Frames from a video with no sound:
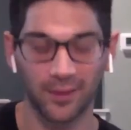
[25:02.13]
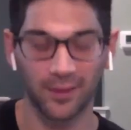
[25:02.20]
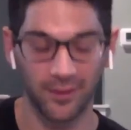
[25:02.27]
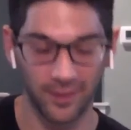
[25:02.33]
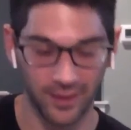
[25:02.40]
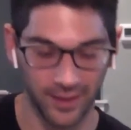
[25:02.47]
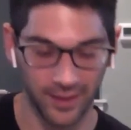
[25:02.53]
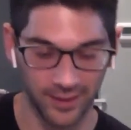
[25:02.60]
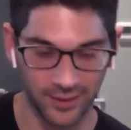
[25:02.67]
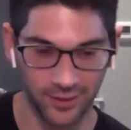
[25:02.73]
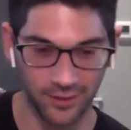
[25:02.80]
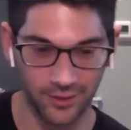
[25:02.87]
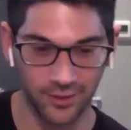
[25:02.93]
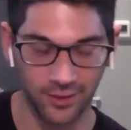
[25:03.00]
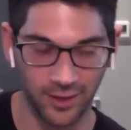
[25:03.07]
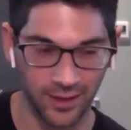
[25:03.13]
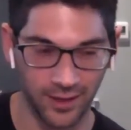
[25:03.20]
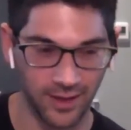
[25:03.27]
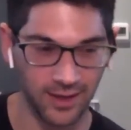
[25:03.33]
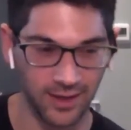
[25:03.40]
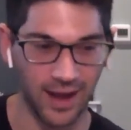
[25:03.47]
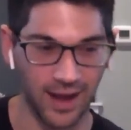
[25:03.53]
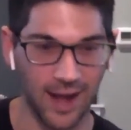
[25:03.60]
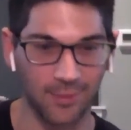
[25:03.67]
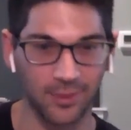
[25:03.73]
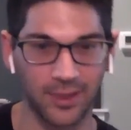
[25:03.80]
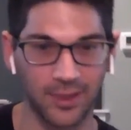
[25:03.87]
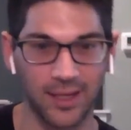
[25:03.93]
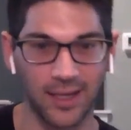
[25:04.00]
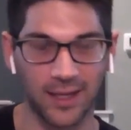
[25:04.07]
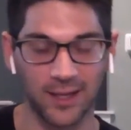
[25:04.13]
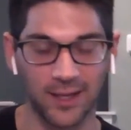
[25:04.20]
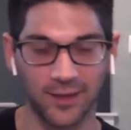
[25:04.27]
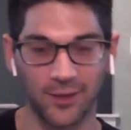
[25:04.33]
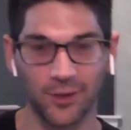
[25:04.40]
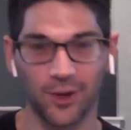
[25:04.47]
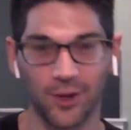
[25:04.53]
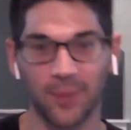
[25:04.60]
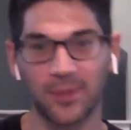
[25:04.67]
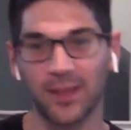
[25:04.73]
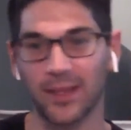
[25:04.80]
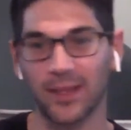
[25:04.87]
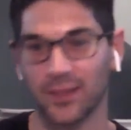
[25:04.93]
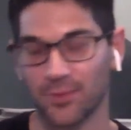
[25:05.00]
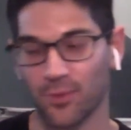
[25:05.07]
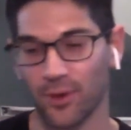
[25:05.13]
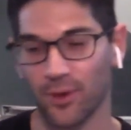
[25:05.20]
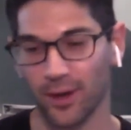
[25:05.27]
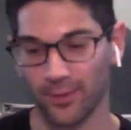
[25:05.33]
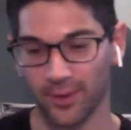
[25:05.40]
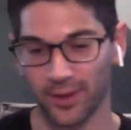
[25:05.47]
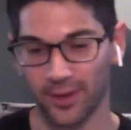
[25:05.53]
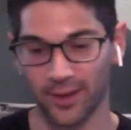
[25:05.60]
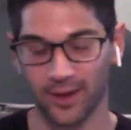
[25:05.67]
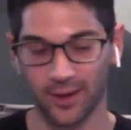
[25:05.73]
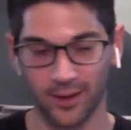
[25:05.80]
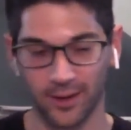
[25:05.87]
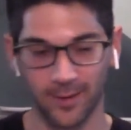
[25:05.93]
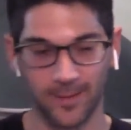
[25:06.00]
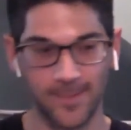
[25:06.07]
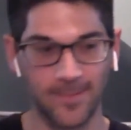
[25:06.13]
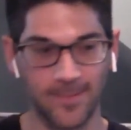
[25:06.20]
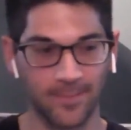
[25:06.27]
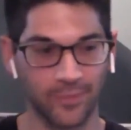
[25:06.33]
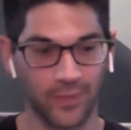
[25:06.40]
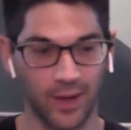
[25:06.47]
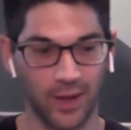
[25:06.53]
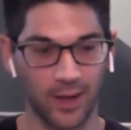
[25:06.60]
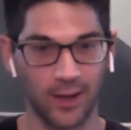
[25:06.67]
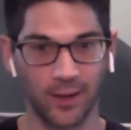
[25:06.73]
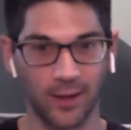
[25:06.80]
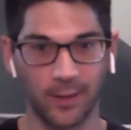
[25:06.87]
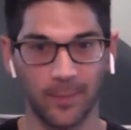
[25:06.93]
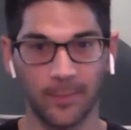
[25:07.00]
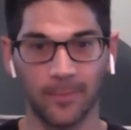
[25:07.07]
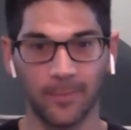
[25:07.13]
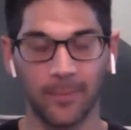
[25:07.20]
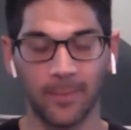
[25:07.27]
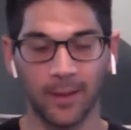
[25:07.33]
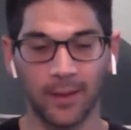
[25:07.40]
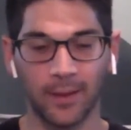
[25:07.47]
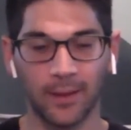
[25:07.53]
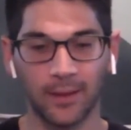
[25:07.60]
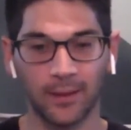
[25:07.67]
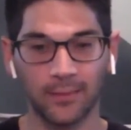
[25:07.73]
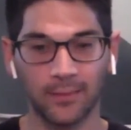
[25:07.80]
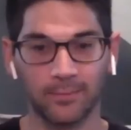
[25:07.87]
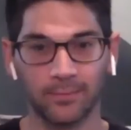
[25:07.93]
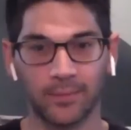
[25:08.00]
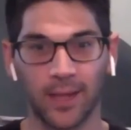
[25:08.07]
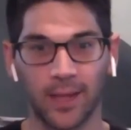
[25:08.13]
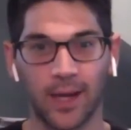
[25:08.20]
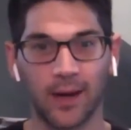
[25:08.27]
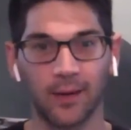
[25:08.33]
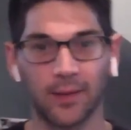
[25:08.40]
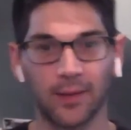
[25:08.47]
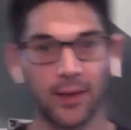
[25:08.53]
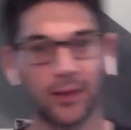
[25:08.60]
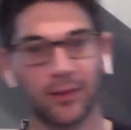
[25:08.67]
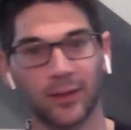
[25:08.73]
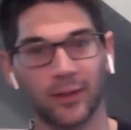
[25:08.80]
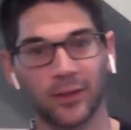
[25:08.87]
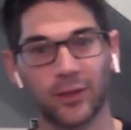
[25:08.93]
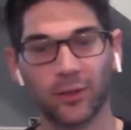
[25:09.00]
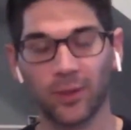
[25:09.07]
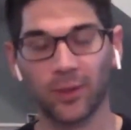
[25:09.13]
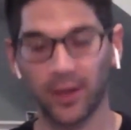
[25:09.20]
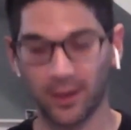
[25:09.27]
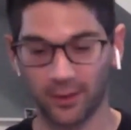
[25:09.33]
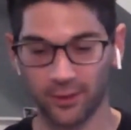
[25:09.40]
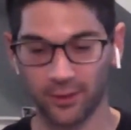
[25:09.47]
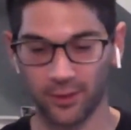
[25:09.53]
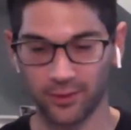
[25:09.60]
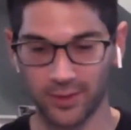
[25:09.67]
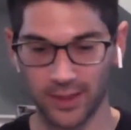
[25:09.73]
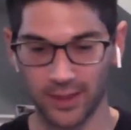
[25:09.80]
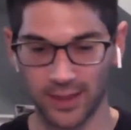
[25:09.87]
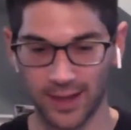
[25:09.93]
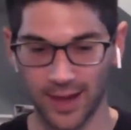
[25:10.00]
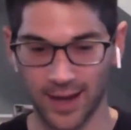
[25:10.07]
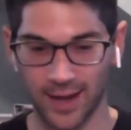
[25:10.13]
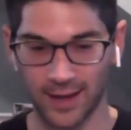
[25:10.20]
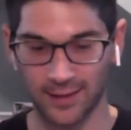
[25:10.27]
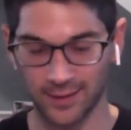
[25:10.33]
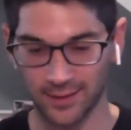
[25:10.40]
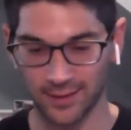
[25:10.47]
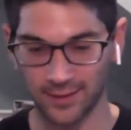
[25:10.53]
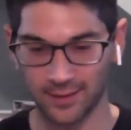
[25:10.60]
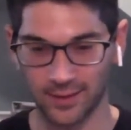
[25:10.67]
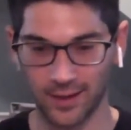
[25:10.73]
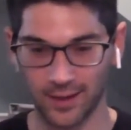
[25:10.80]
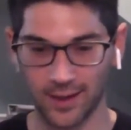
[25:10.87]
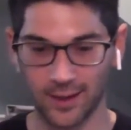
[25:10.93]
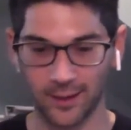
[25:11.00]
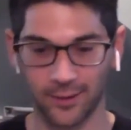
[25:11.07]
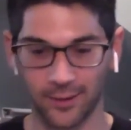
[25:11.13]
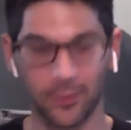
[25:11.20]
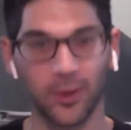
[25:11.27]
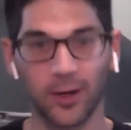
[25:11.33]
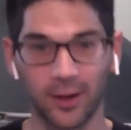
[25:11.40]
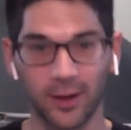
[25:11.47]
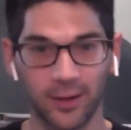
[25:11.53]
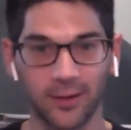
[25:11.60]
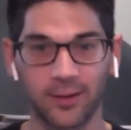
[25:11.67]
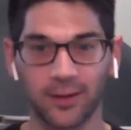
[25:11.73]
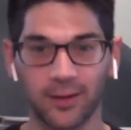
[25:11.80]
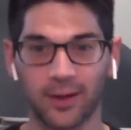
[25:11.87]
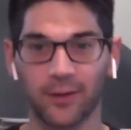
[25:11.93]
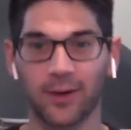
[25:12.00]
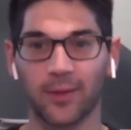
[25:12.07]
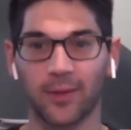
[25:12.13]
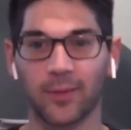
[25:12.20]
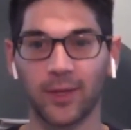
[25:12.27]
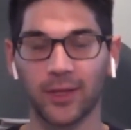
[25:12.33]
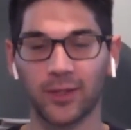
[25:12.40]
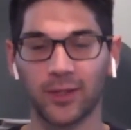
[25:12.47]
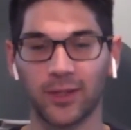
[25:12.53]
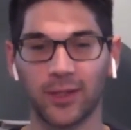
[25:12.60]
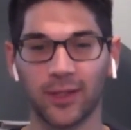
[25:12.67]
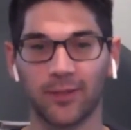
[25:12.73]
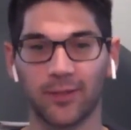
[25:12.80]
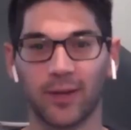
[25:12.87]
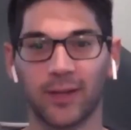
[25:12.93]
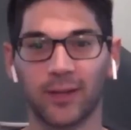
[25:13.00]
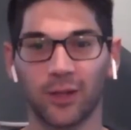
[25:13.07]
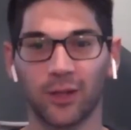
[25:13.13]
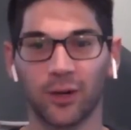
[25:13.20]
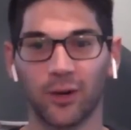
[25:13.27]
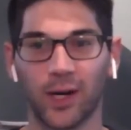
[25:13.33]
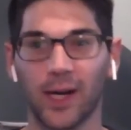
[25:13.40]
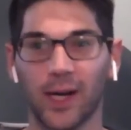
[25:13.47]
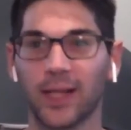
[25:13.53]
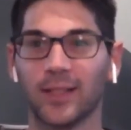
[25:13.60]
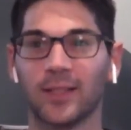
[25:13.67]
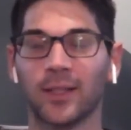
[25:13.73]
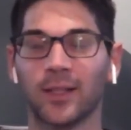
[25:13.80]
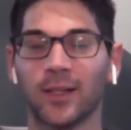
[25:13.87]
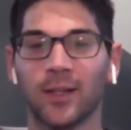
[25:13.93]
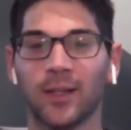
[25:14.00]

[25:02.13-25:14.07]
other things do you think an applicant can do up to this point where um, they're still working on their OT cast, they're working on their letter of recommendation, they've got their grades,